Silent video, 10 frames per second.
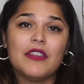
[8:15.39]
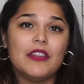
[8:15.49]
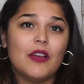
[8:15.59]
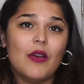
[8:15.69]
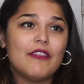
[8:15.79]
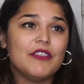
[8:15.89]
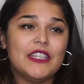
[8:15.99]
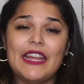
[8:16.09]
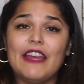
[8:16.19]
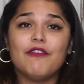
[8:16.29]
every
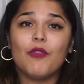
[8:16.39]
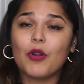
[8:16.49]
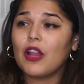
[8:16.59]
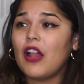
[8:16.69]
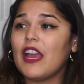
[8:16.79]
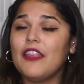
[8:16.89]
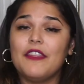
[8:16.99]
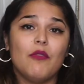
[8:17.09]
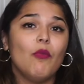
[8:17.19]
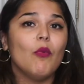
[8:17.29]
day at 4 o'clock, and
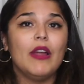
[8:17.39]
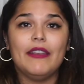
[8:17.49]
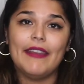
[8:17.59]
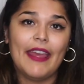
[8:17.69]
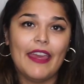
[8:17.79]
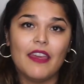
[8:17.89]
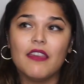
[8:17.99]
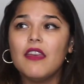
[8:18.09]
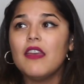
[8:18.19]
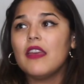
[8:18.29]
then one
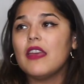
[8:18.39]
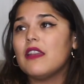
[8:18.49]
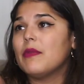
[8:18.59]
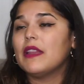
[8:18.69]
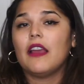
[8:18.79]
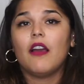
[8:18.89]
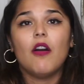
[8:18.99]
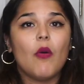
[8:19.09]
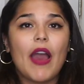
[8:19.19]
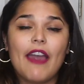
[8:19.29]
day it'd be like,
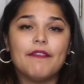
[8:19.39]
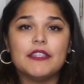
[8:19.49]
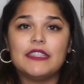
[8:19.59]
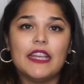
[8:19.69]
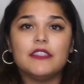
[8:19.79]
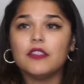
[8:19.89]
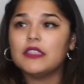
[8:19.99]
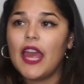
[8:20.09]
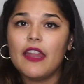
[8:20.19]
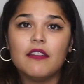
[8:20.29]
oh, I have to stay until
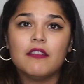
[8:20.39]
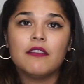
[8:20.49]
10.